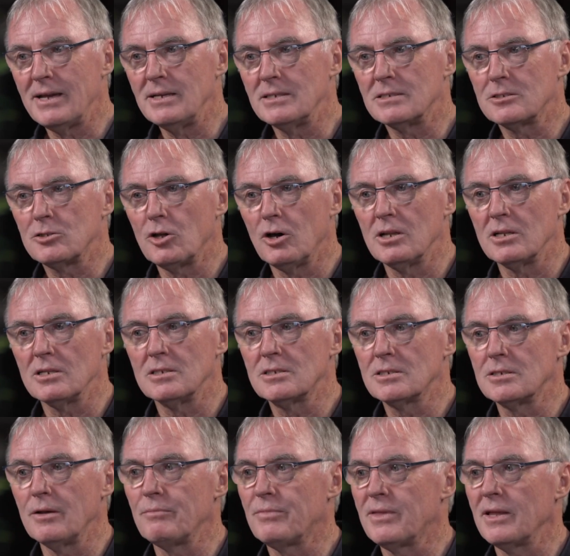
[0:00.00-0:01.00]
based
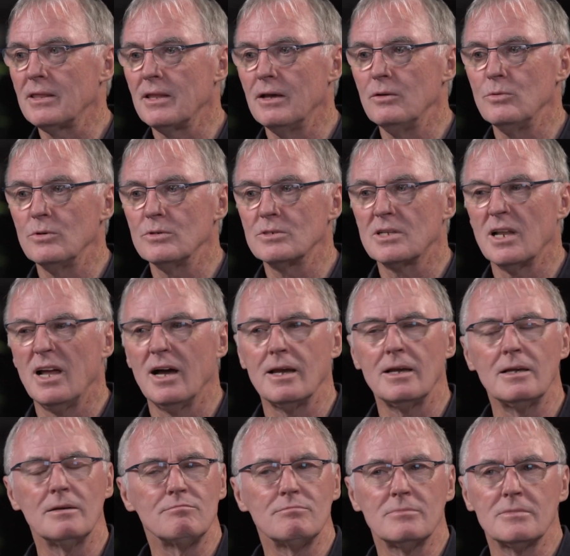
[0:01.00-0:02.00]
on something that was
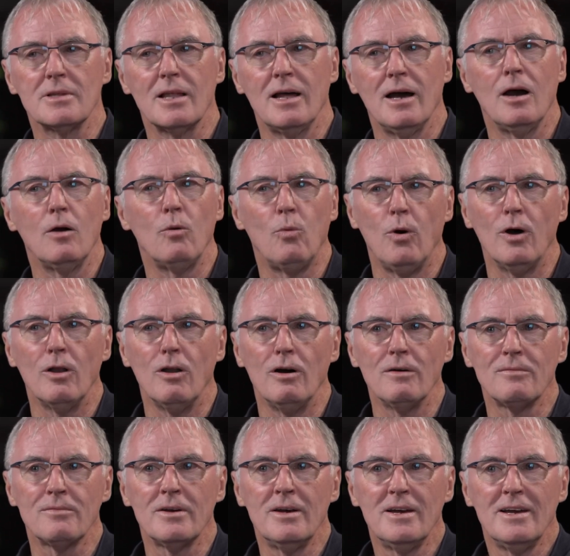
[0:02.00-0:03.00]
like a
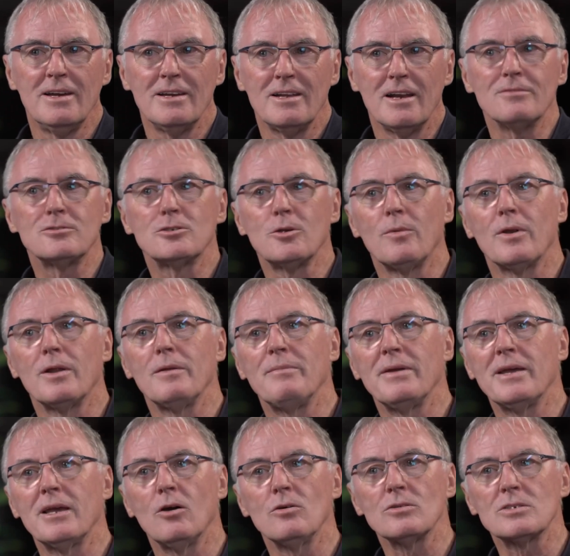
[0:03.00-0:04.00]
one-off. You know, if someone
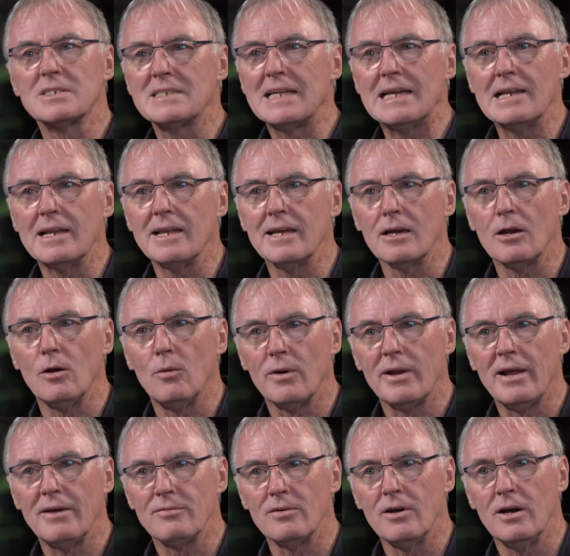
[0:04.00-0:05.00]
had been caught stealing
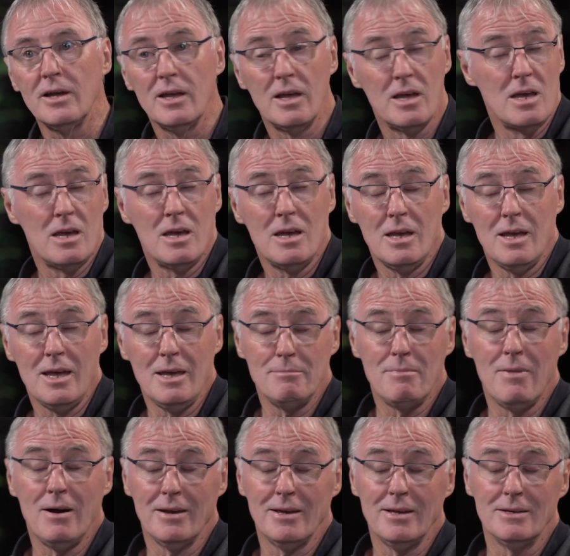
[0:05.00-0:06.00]
or whatever,
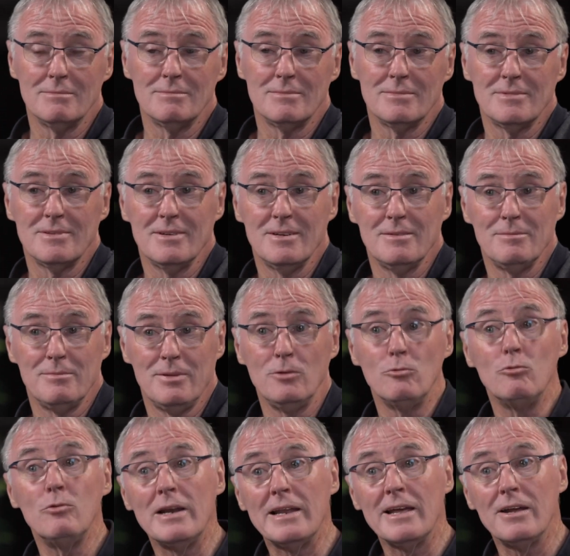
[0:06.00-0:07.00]
he might
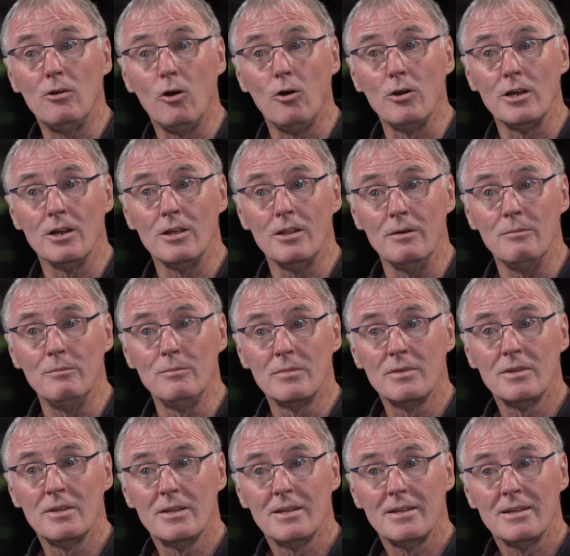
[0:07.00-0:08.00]
be really annoyed at them,
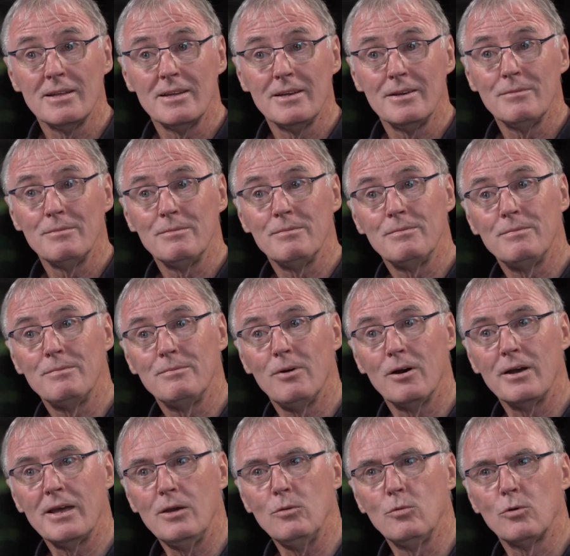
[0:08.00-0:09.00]

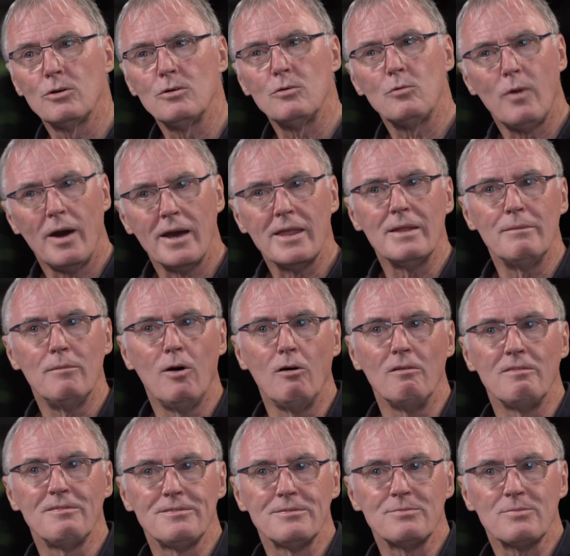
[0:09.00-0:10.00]
but he wouldn't write them
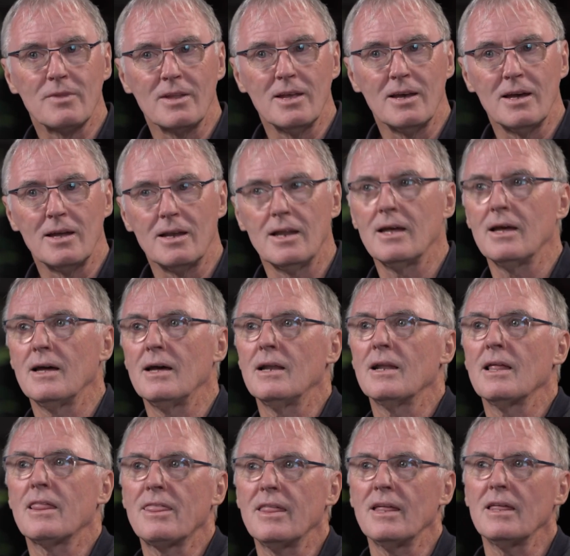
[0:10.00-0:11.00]
off. And
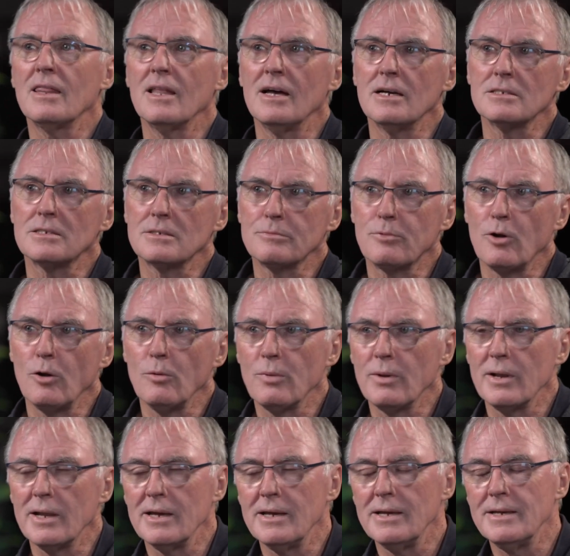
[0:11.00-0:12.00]
I think that's
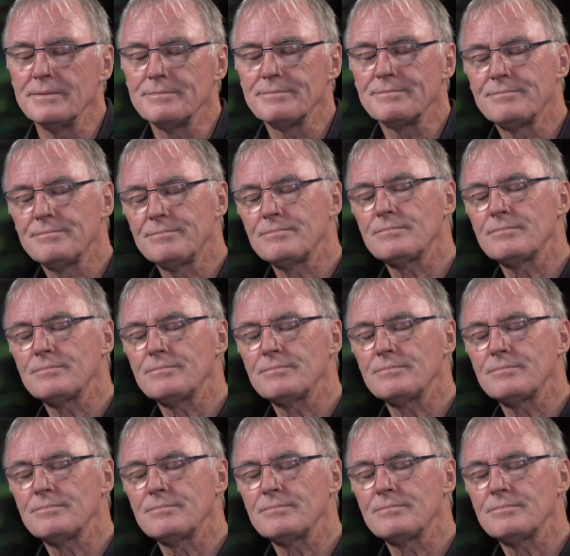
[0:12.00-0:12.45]
probably,